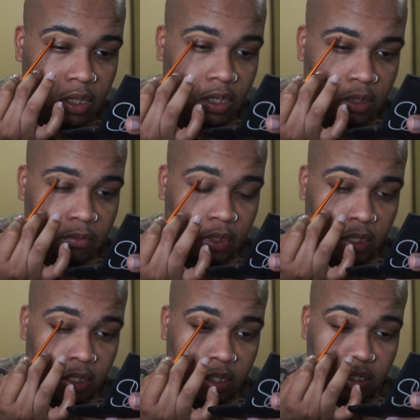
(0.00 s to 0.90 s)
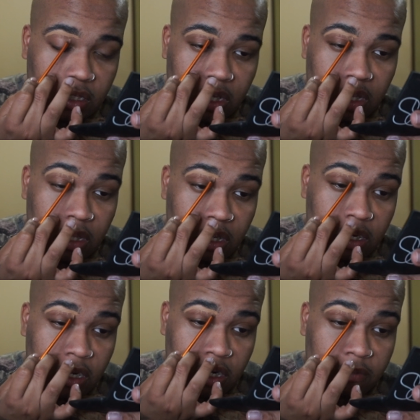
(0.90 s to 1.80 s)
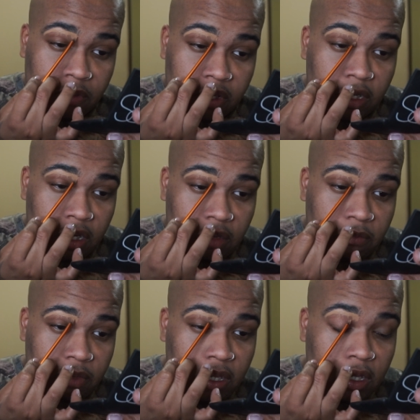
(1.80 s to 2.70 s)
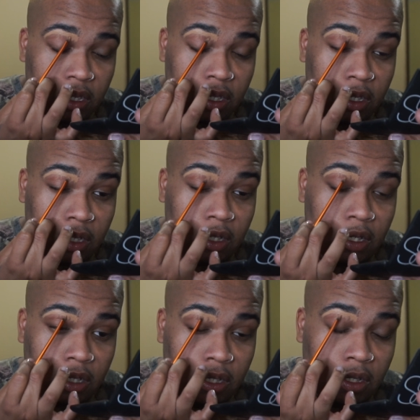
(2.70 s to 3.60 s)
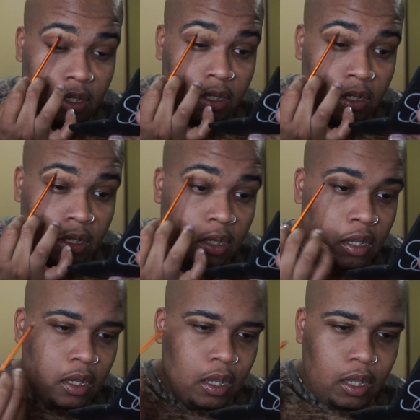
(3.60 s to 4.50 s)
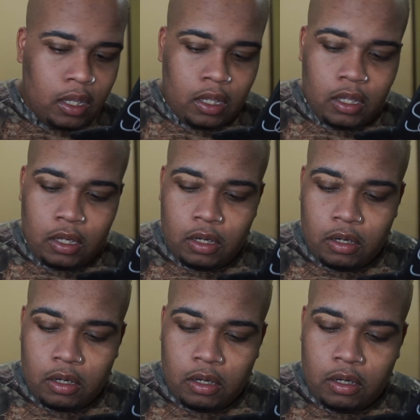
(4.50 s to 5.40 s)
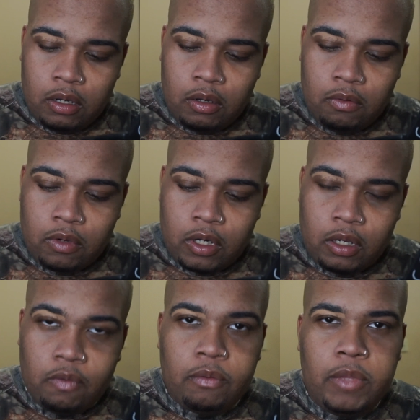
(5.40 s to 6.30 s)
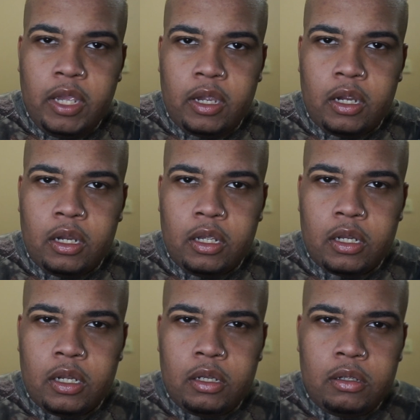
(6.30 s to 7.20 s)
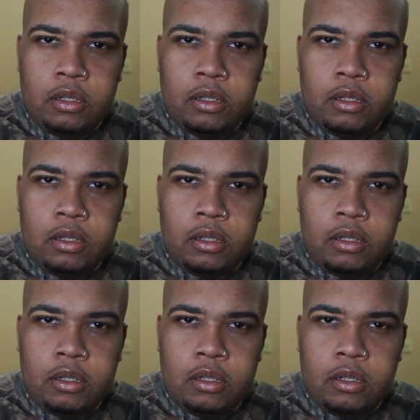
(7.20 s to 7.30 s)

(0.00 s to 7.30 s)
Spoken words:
I'm gonna get it together and I'm gonna come back and we're gonna go from there, you know?